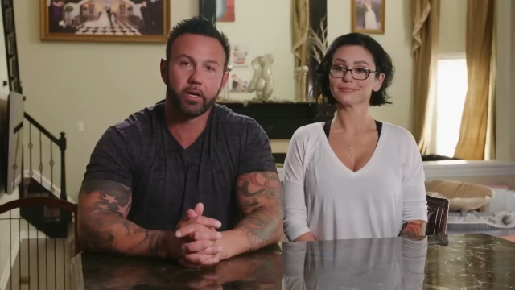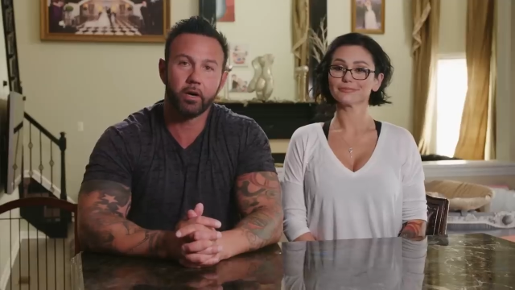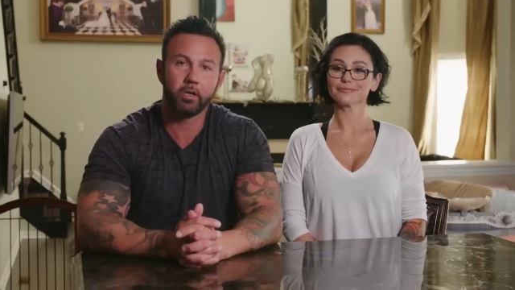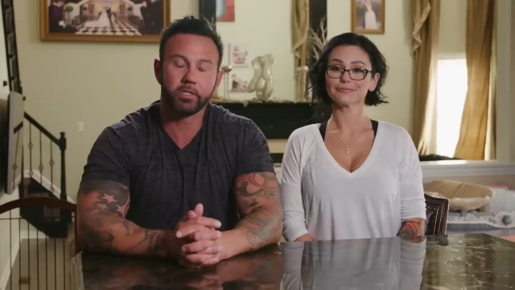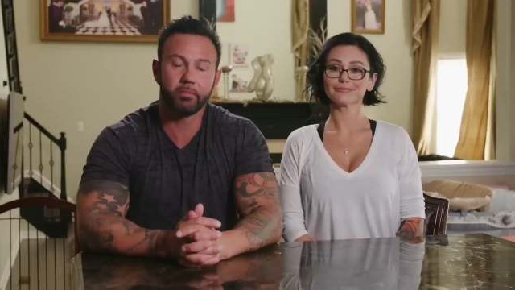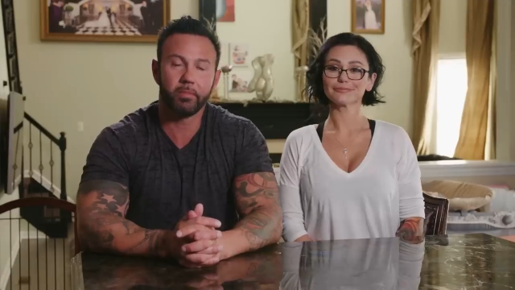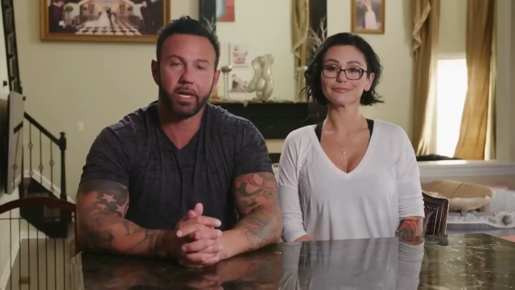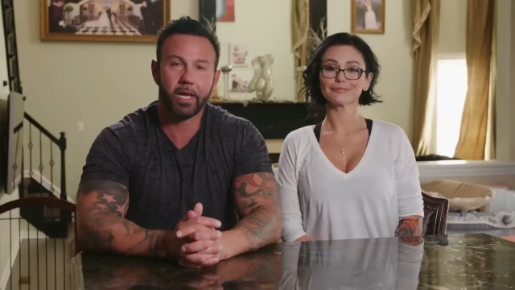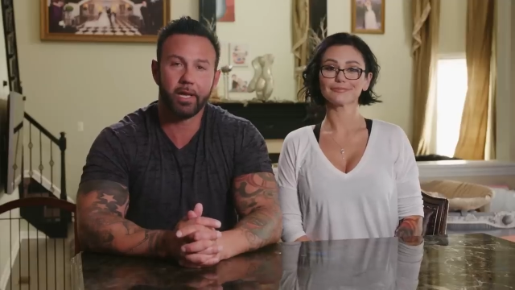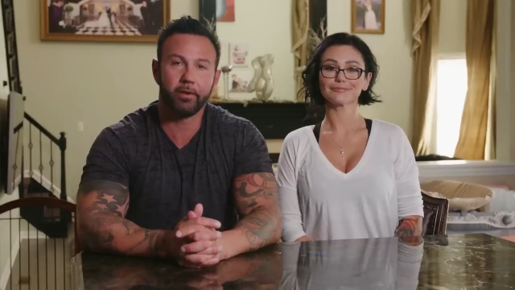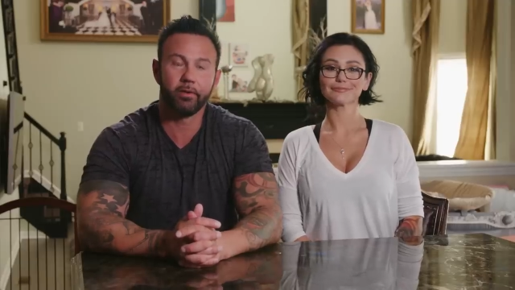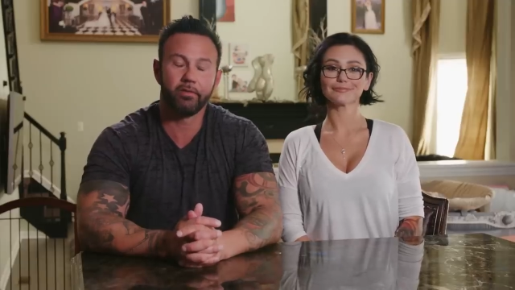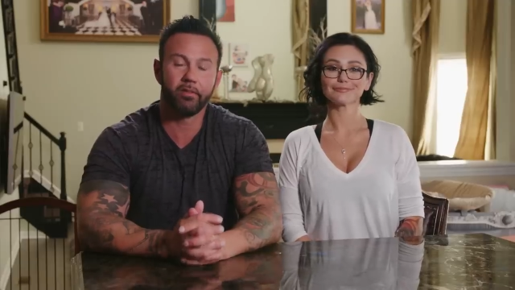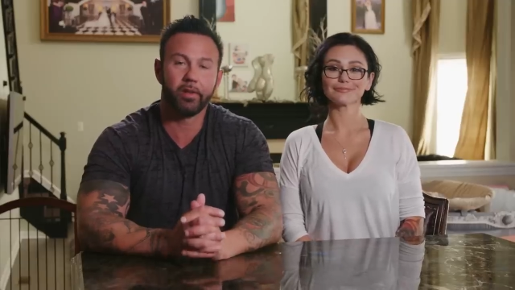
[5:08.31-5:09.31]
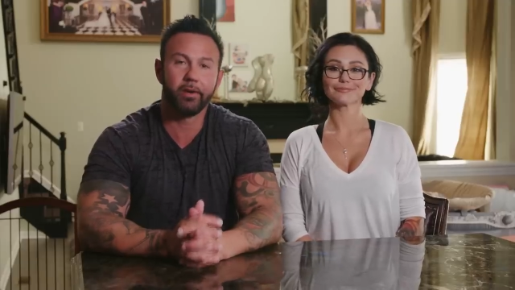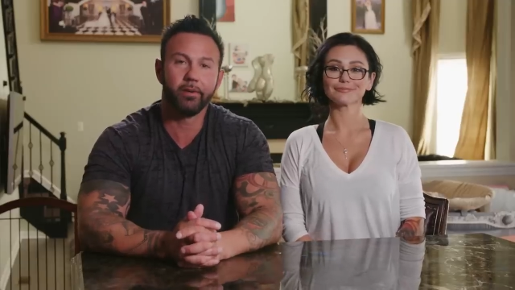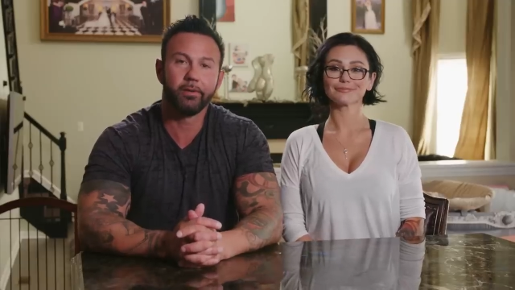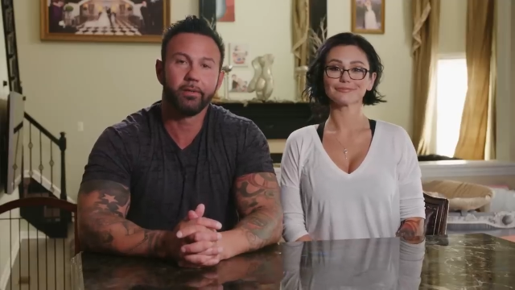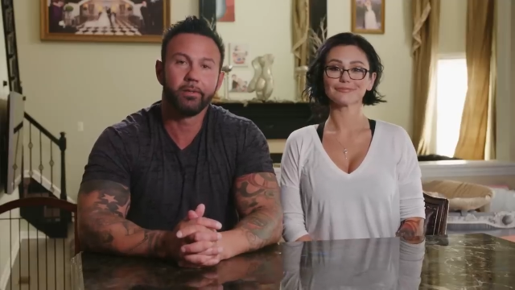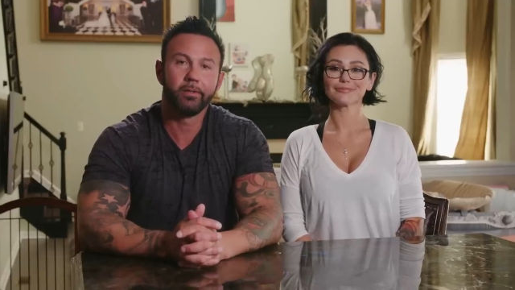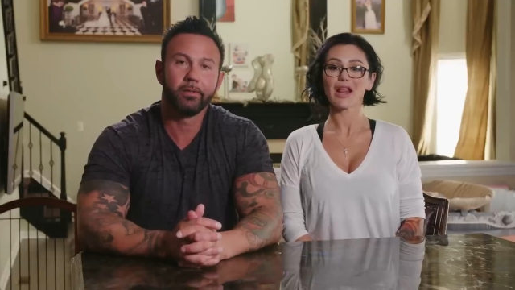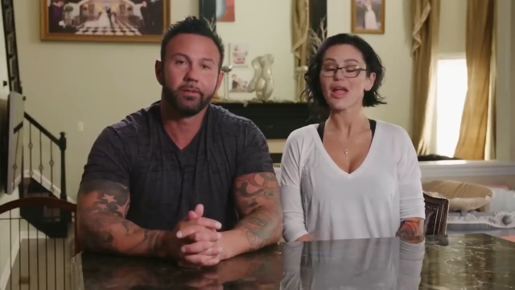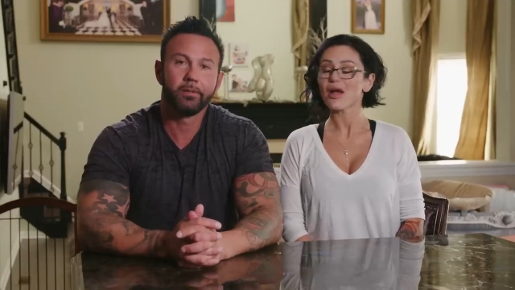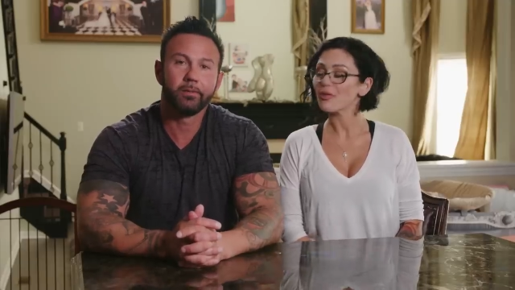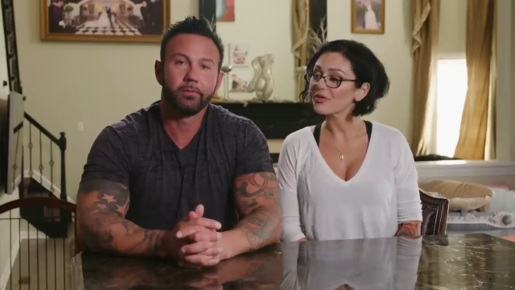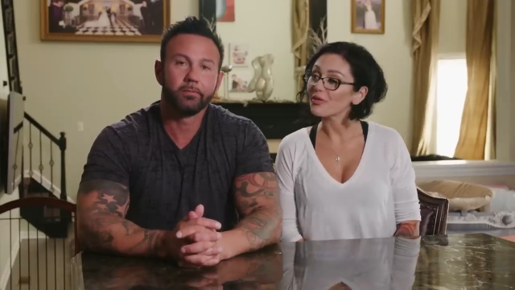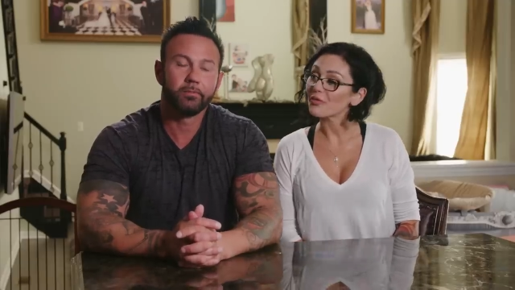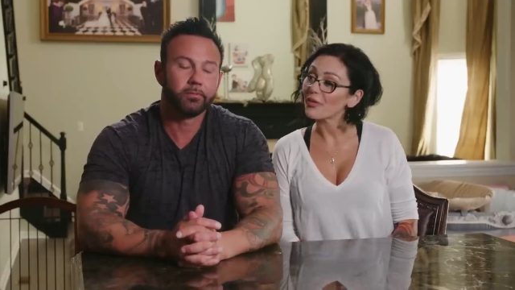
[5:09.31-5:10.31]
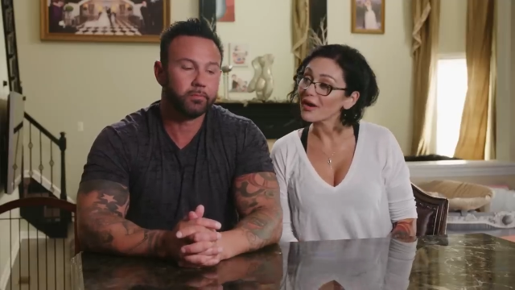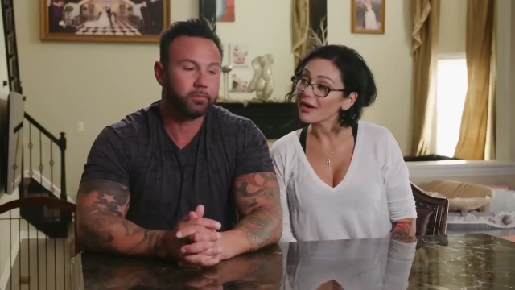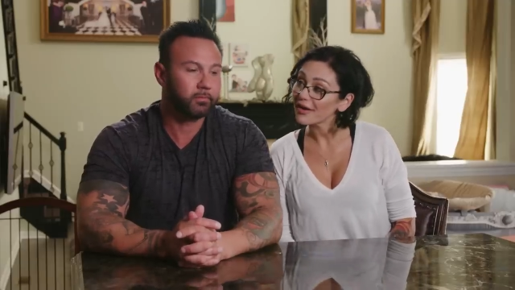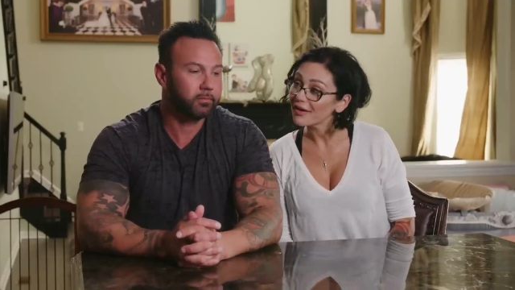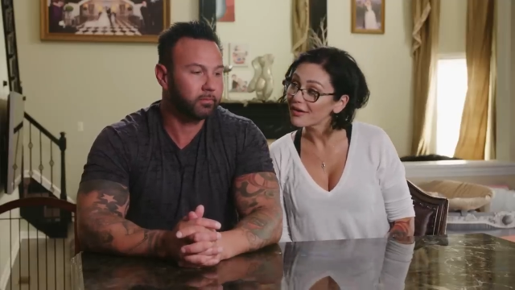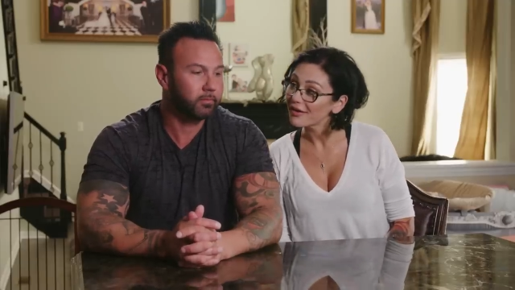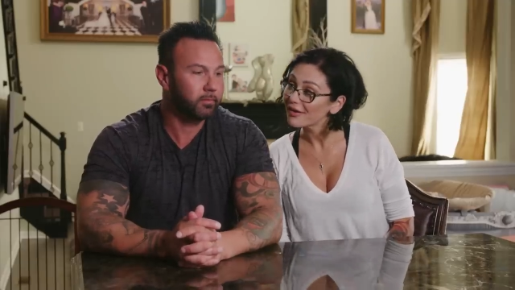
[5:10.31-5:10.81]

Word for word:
Speaker 1: The consummate hater over there.
Speaker 2: The what?